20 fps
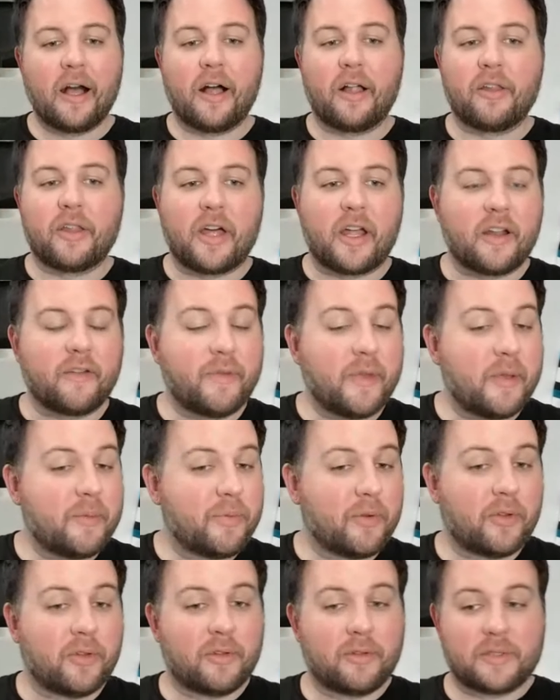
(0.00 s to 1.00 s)
A lot of
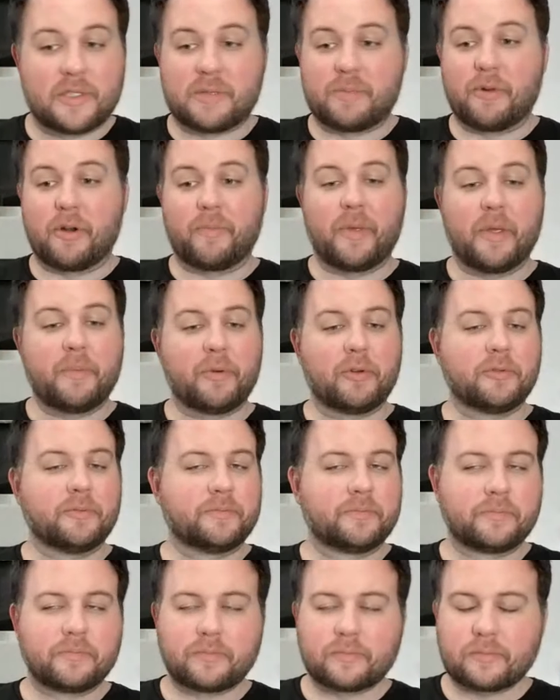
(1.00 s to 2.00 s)
people, smart
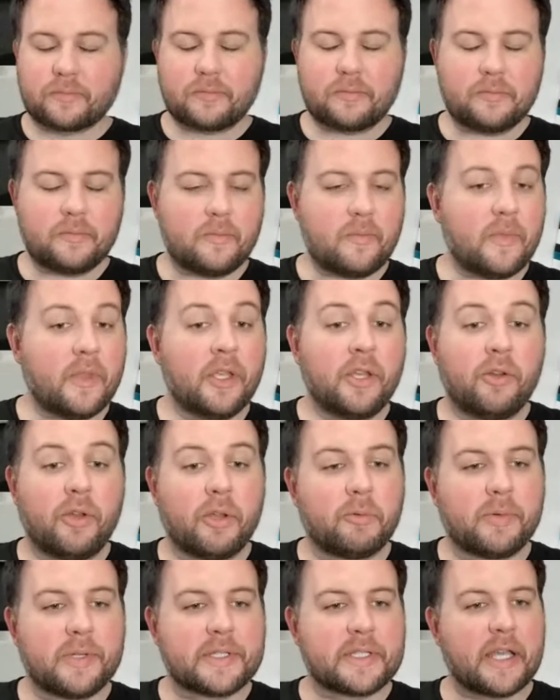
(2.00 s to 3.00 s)
people, you know,
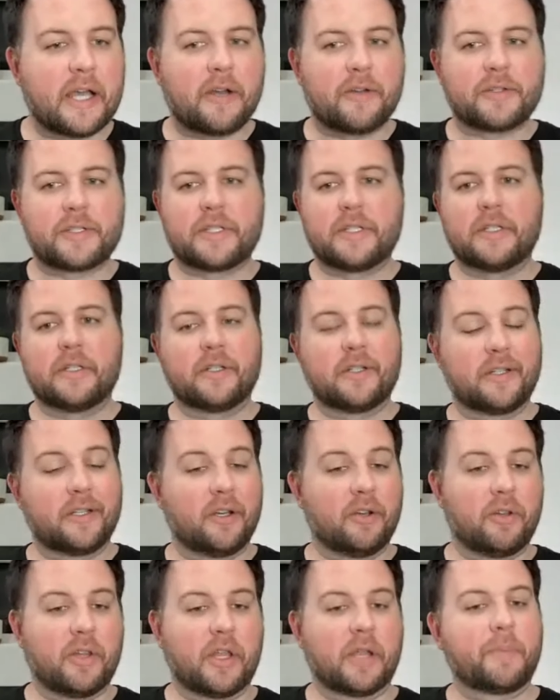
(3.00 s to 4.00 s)
like Will Scouch and
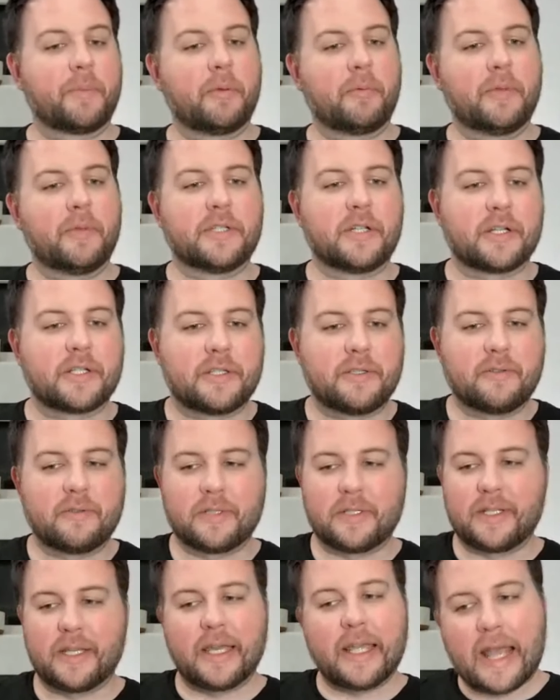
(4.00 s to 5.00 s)
you know a lot of people we talked to
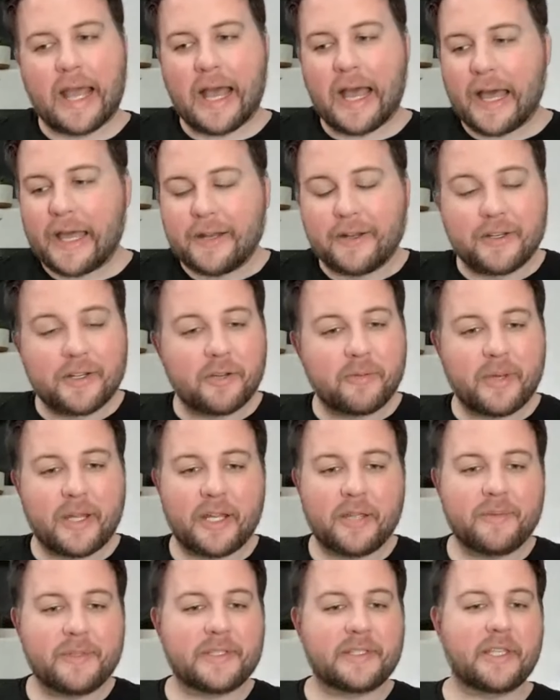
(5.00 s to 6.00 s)
are like, I don't know about
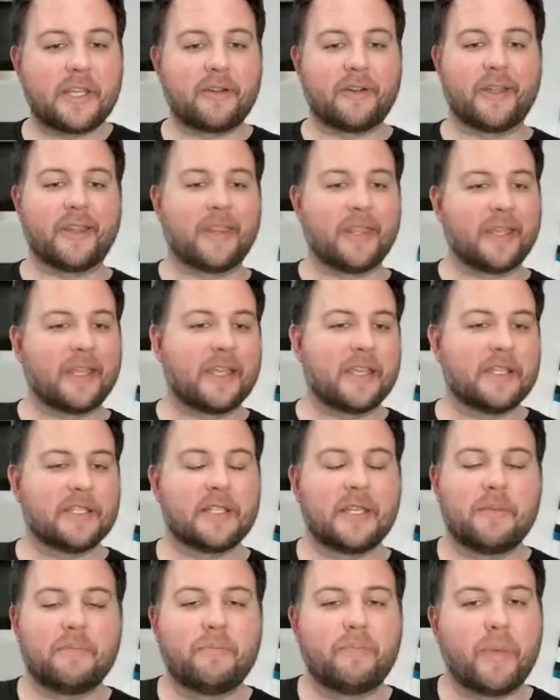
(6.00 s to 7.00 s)
him as center. I think
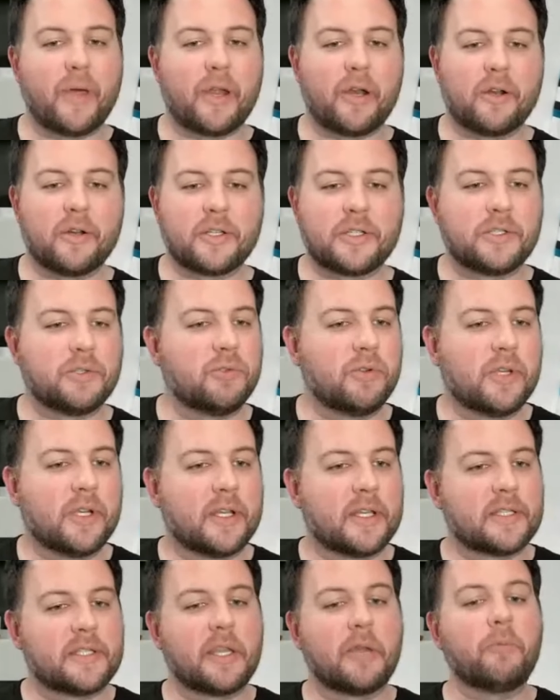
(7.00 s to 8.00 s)
he's a better suited
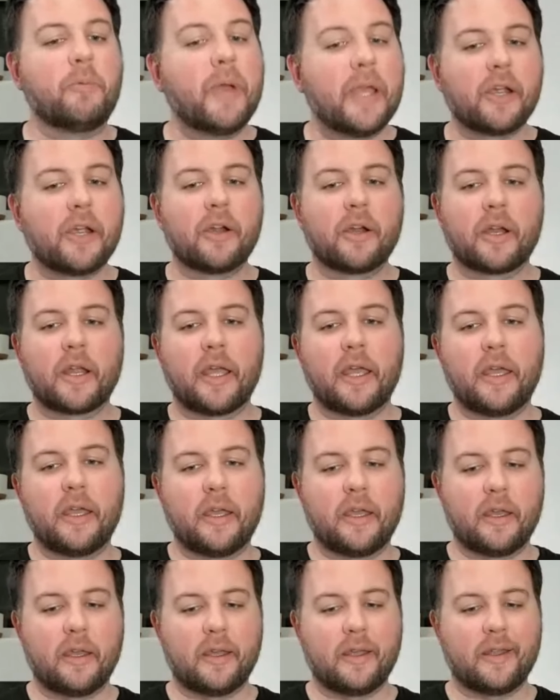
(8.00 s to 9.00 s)
as a winger.
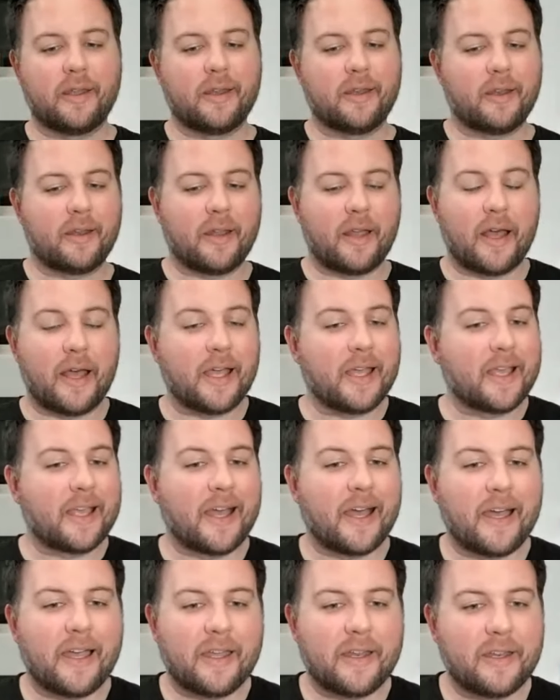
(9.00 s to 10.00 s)
And I
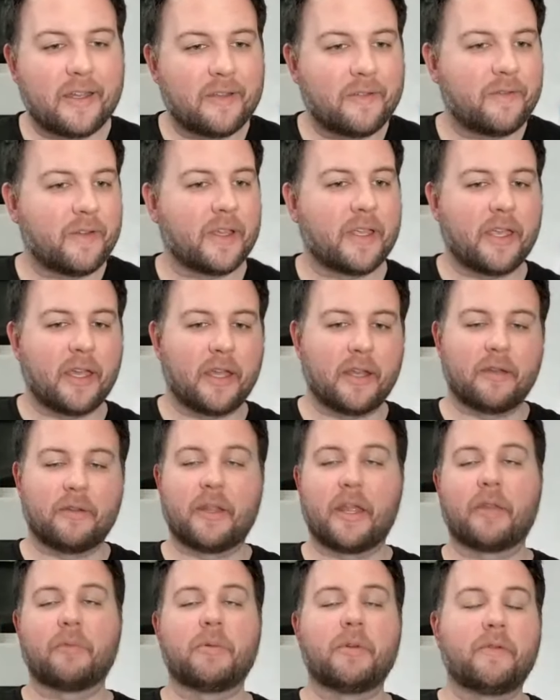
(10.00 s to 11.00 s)
kind of again
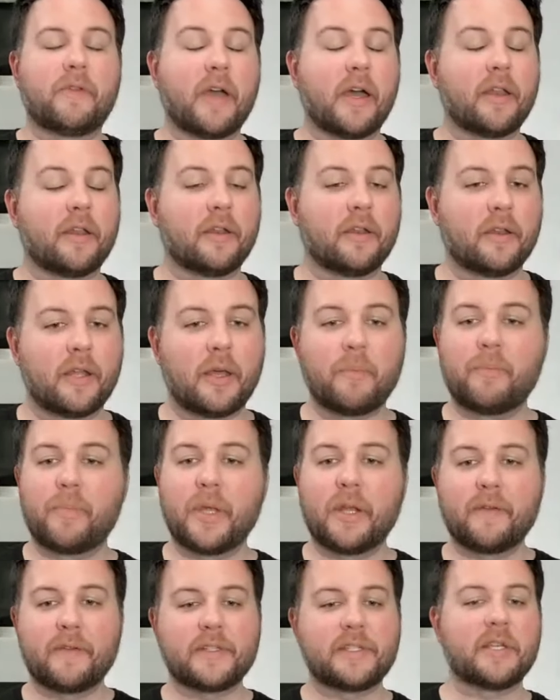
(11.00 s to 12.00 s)
now that we've gotten a
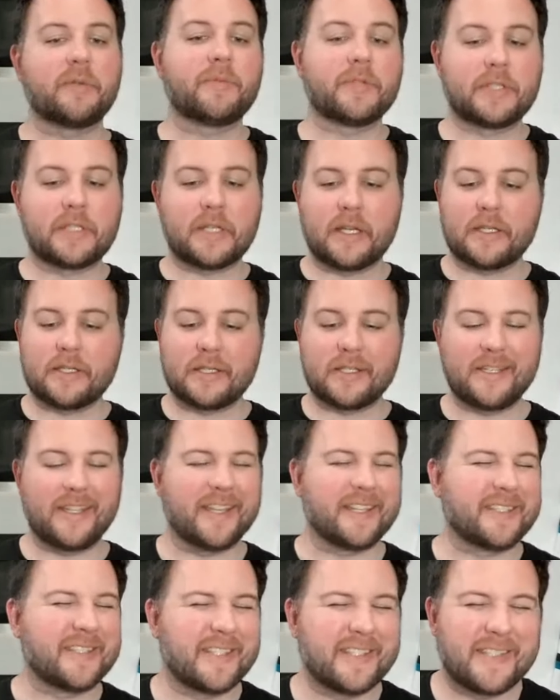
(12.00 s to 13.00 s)
bit of a sample size, and
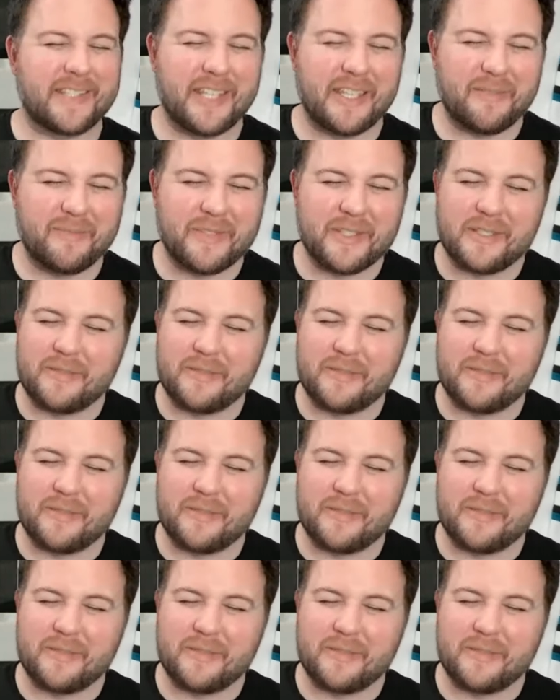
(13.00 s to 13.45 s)
yes, this team